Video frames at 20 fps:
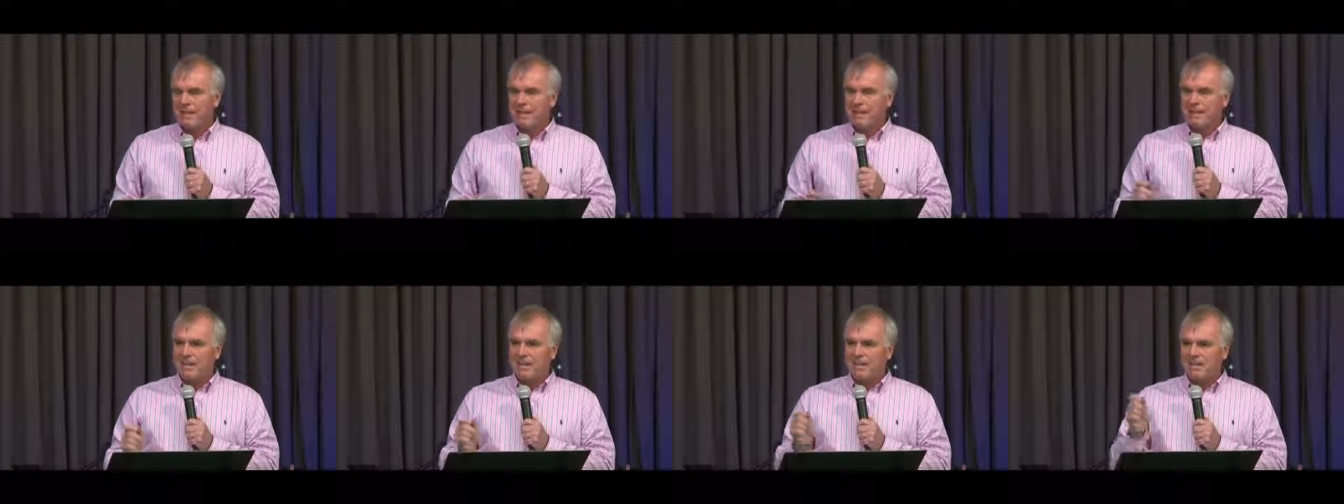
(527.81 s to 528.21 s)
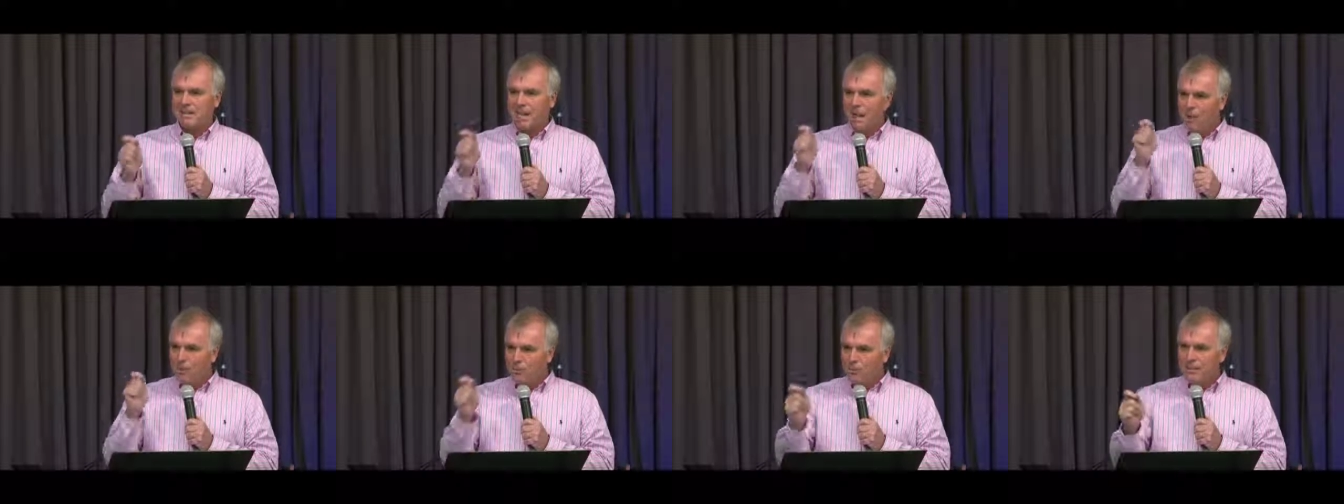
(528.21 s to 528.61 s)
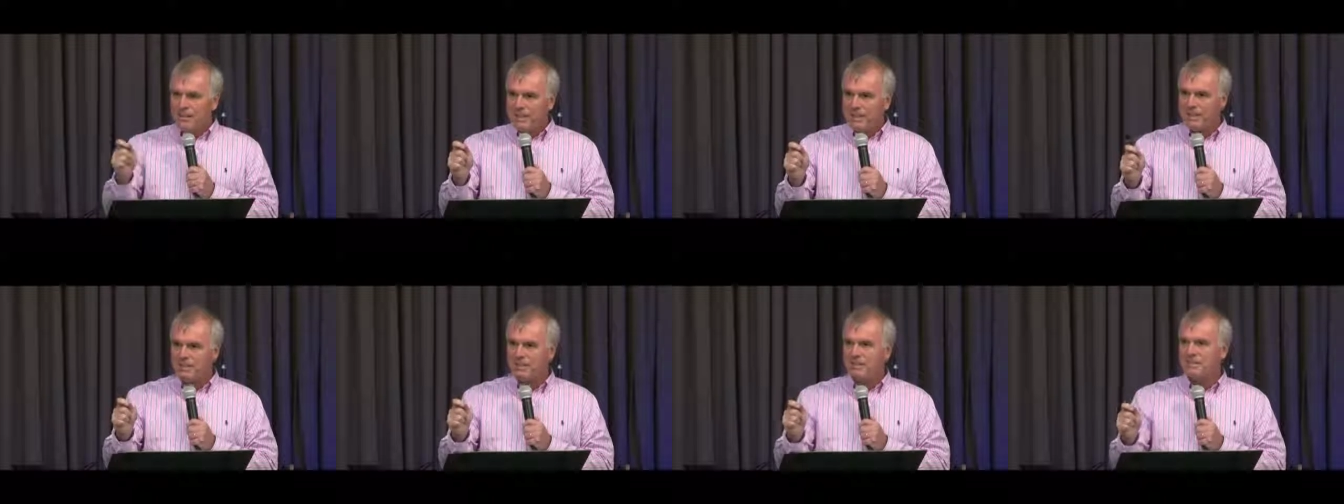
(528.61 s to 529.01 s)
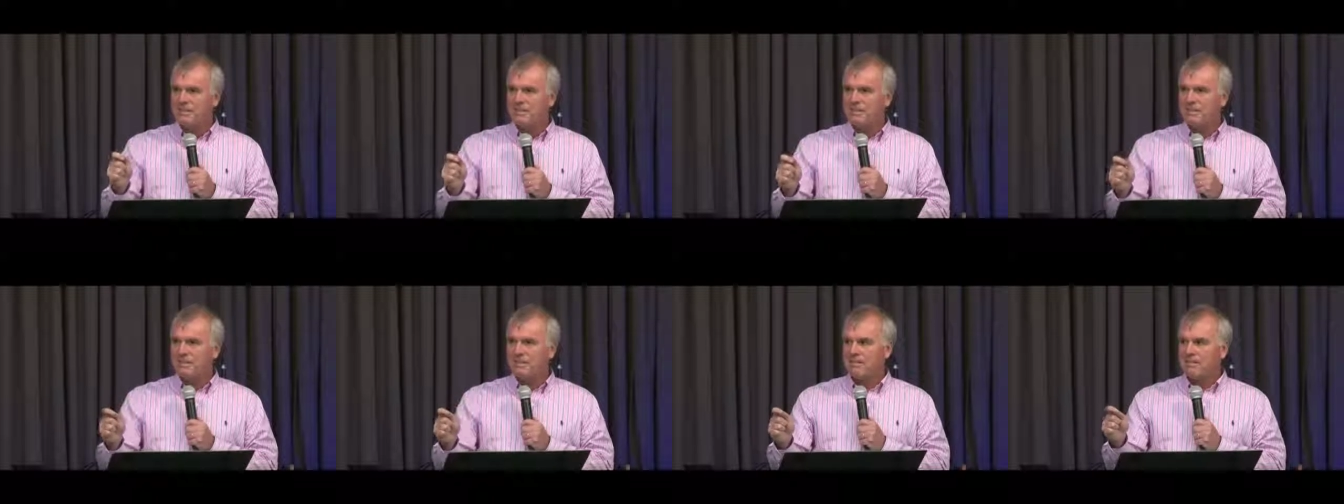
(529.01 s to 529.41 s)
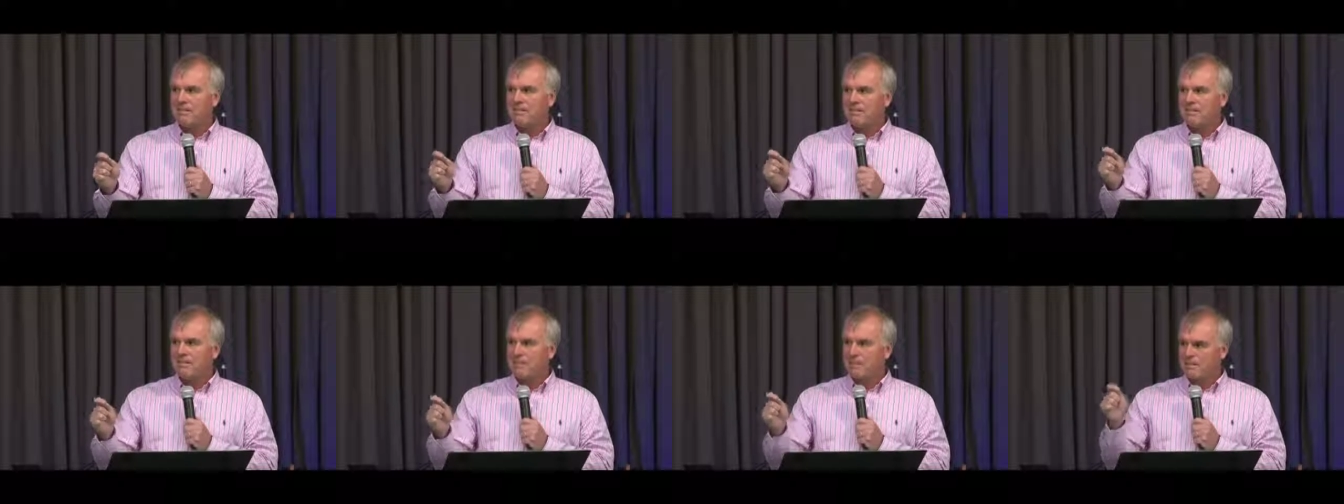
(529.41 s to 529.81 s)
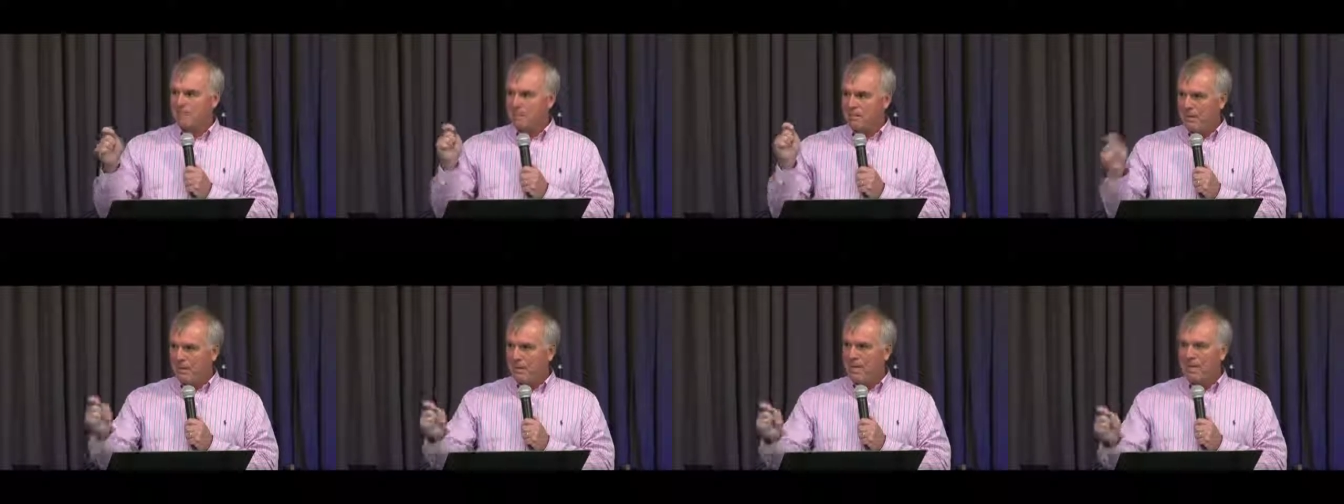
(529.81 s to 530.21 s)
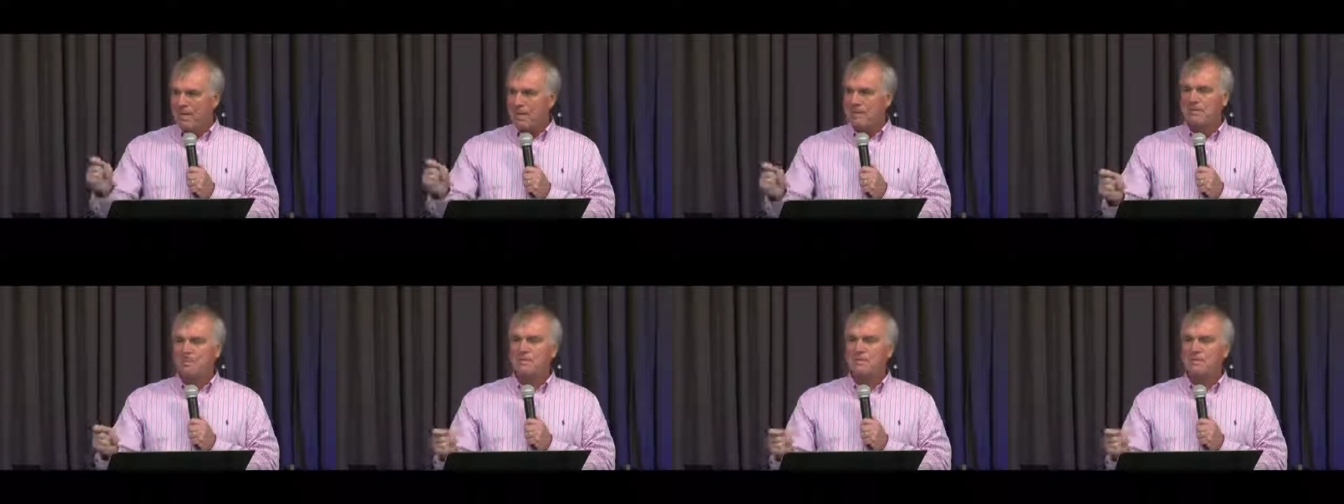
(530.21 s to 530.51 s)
It is only the blood